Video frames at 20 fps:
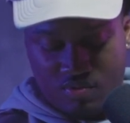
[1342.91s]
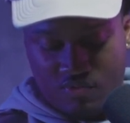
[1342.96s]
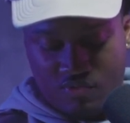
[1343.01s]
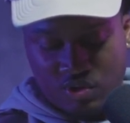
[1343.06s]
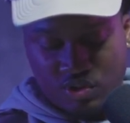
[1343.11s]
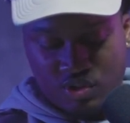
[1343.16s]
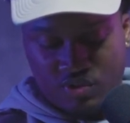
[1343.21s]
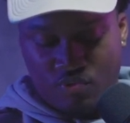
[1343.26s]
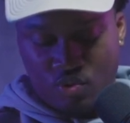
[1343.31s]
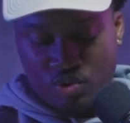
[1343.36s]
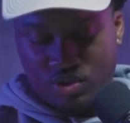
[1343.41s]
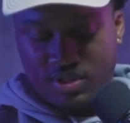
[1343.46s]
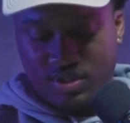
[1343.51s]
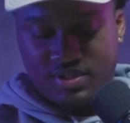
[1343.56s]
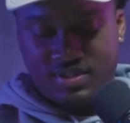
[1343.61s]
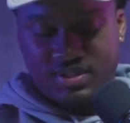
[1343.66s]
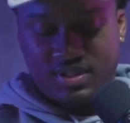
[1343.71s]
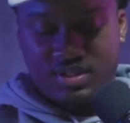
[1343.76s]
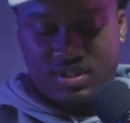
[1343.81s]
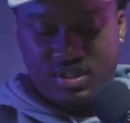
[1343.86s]
verses fourteen,
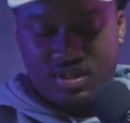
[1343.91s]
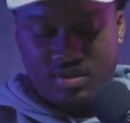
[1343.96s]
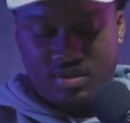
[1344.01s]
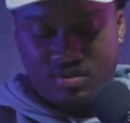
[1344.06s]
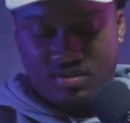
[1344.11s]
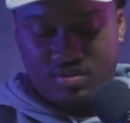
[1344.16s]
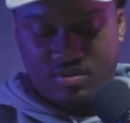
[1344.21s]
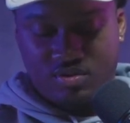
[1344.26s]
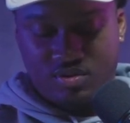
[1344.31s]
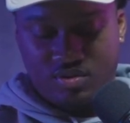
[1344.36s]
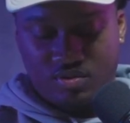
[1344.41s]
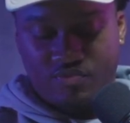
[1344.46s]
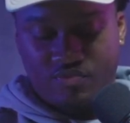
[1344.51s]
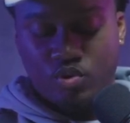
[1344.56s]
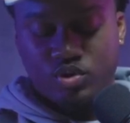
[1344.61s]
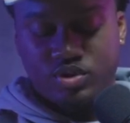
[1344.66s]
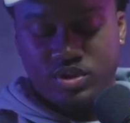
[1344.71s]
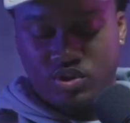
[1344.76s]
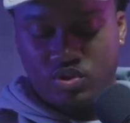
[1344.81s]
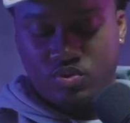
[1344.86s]
sixteen,
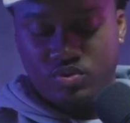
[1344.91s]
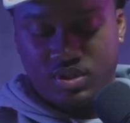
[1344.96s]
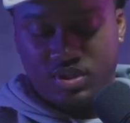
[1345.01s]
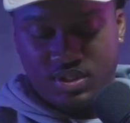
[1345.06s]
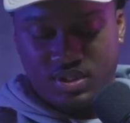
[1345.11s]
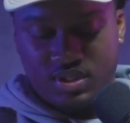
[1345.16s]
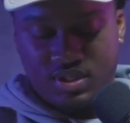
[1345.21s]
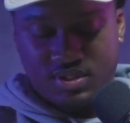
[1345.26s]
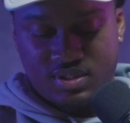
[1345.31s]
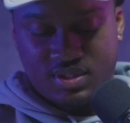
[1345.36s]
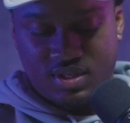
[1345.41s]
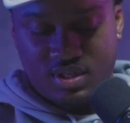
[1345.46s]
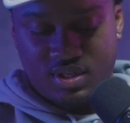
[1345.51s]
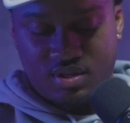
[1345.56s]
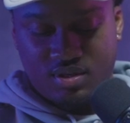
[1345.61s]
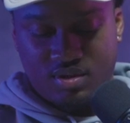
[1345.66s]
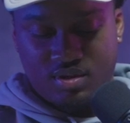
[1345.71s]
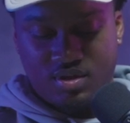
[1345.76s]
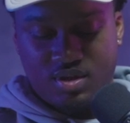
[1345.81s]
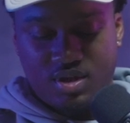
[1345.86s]
fourteen through sixteen
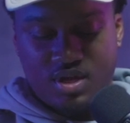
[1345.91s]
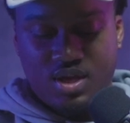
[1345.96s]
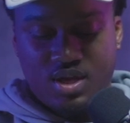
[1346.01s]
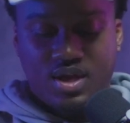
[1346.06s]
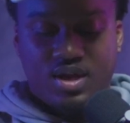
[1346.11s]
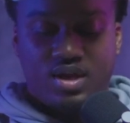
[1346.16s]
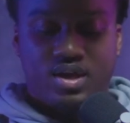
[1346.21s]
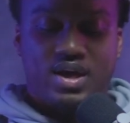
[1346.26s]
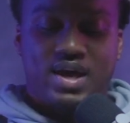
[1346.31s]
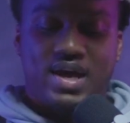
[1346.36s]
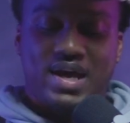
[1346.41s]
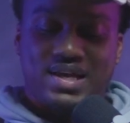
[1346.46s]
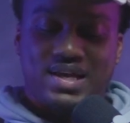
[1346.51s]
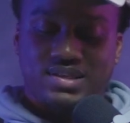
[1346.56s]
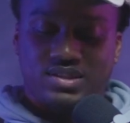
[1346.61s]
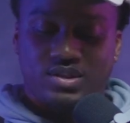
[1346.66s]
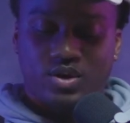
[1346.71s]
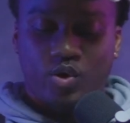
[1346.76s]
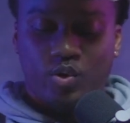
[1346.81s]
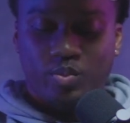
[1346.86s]
say,
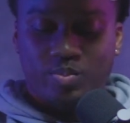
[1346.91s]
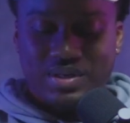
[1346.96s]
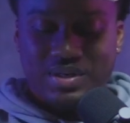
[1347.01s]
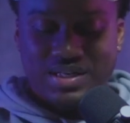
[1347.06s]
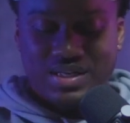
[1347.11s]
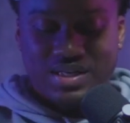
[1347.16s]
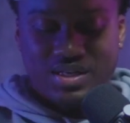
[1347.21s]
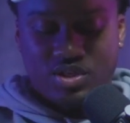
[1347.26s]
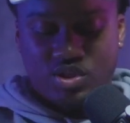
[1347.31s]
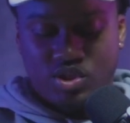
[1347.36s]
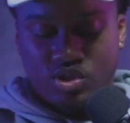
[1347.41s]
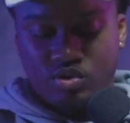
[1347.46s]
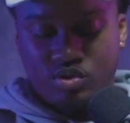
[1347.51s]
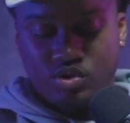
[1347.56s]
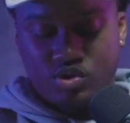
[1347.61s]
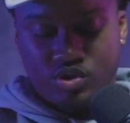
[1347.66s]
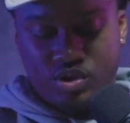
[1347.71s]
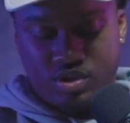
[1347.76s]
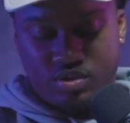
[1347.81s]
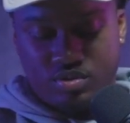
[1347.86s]
as obedient
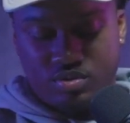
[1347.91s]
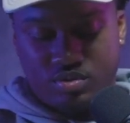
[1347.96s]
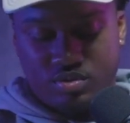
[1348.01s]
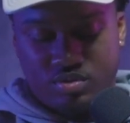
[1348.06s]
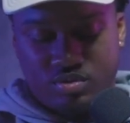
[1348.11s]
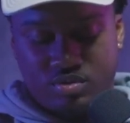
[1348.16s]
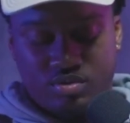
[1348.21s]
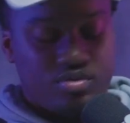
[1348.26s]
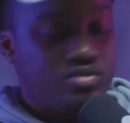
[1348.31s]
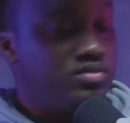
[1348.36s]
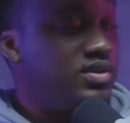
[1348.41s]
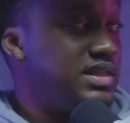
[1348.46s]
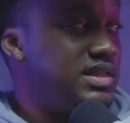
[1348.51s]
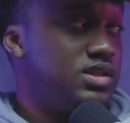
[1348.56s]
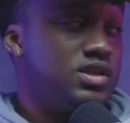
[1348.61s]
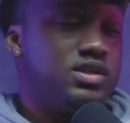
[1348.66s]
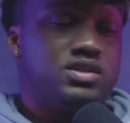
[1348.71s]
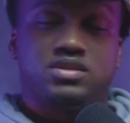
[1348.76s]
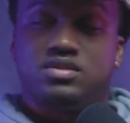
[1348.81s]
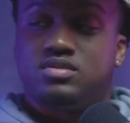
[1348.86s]
children, that's
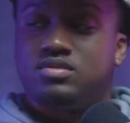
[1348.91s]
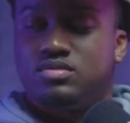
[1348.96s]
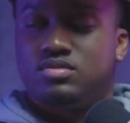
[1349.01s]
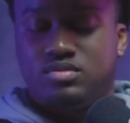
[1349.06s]
us,